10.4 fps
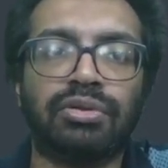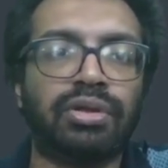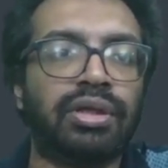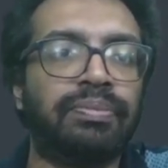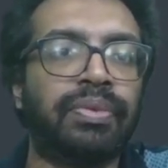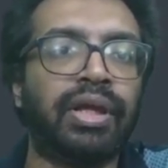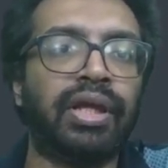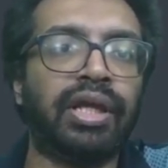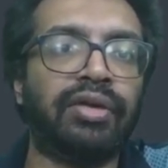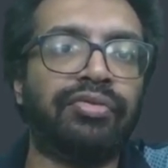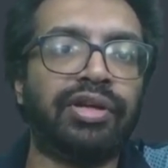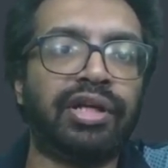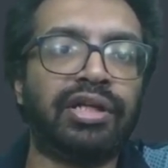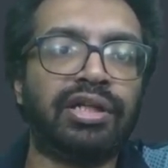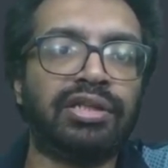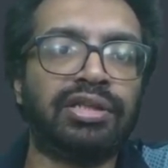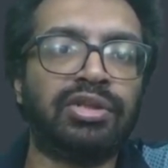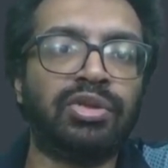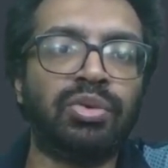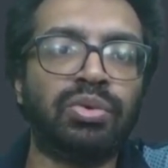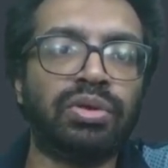Okay. If it returns
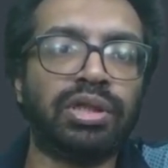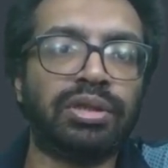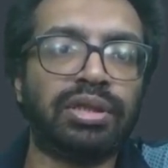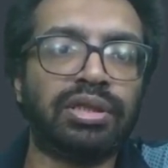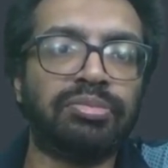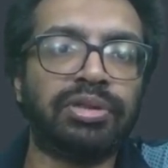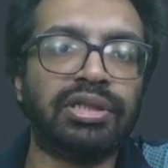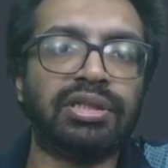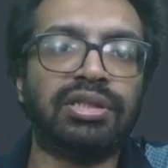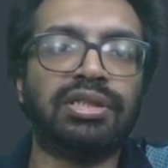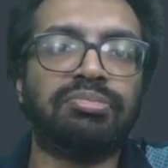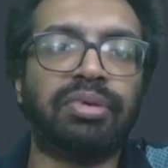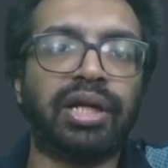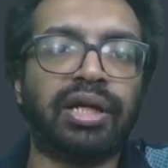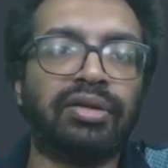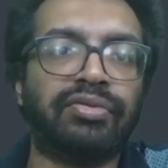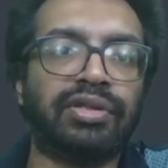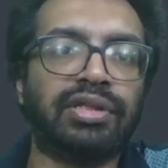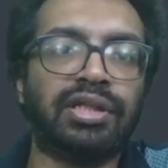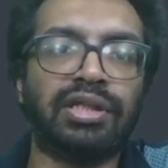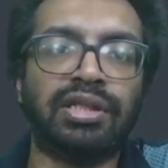2, it means it's this bracket. If
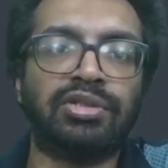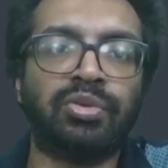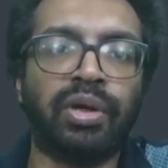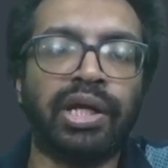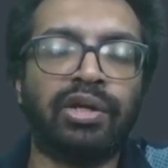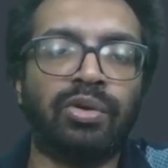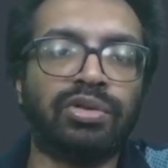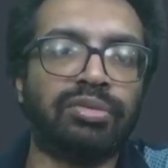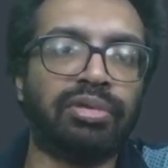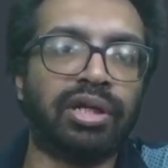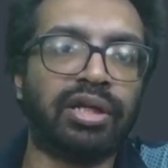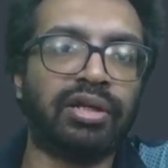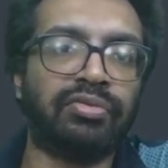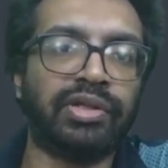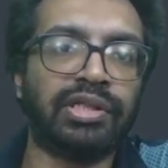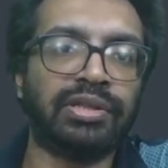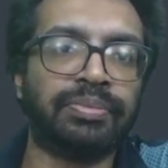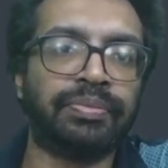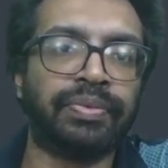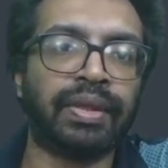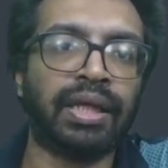it's the square closing bracket, if it
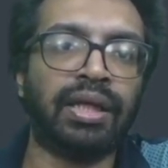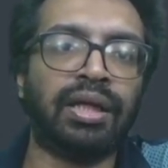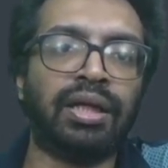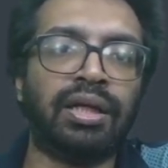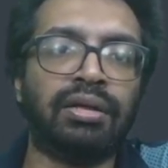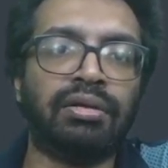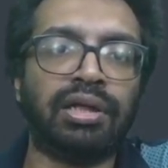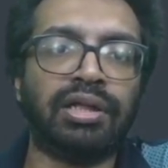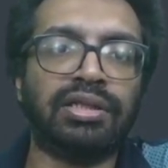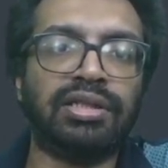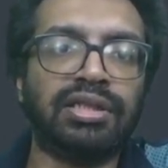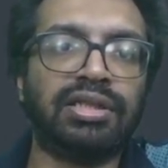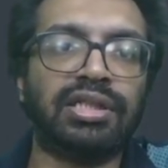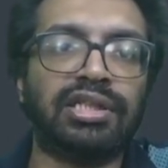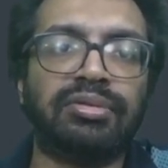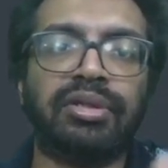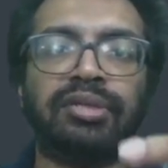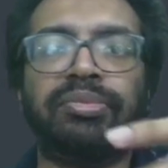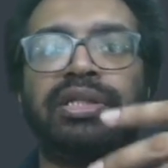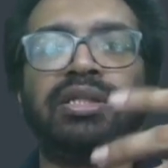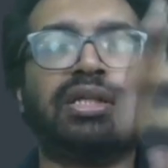returns this, it
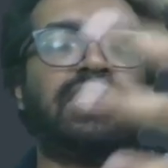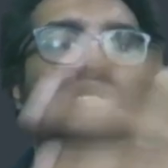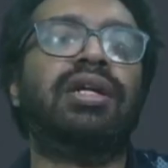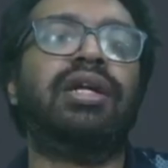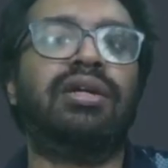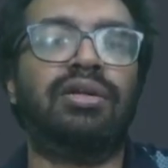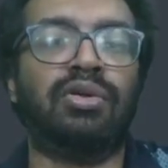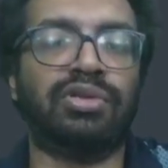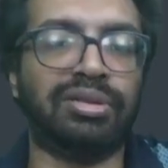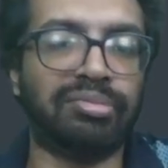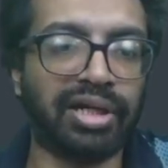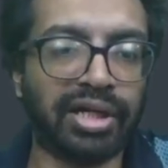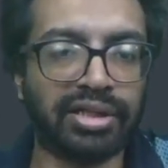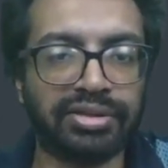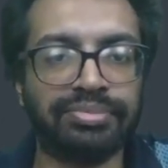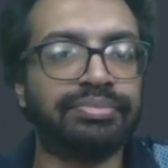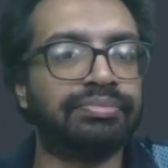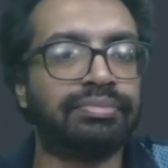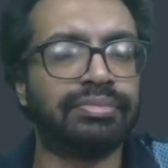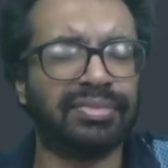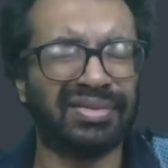means the curly closing bracket.
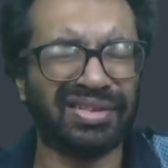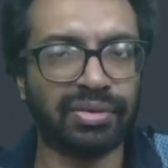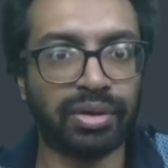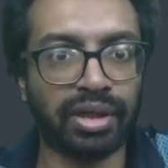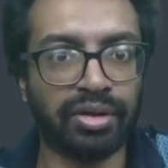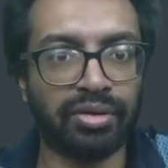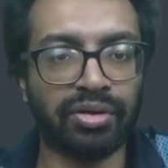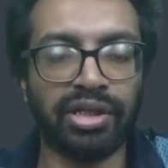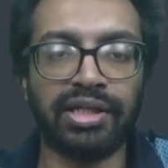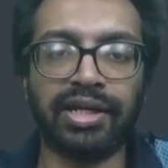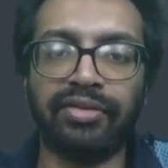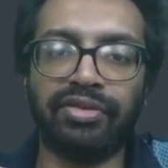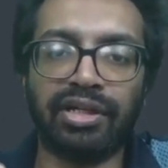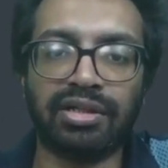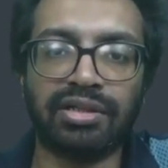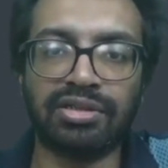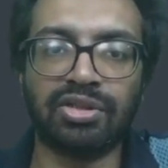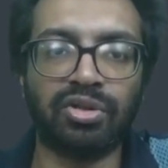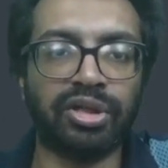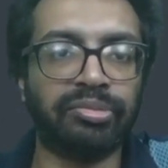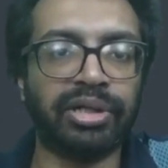Okay. On the other hand, if it returns
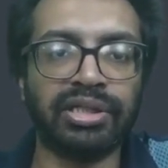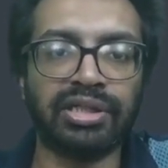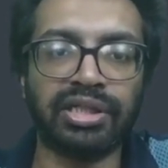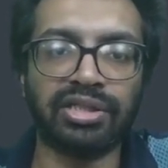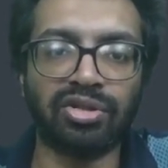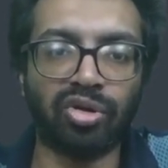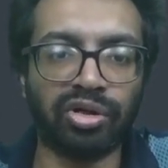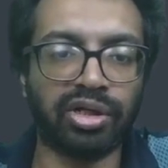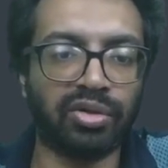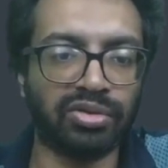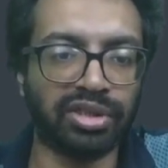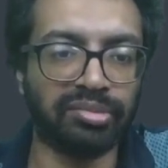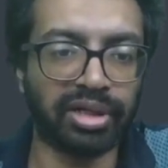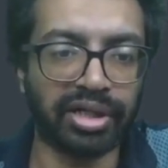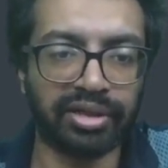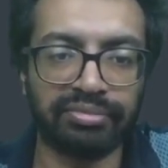0, it means it's not a closing bracket.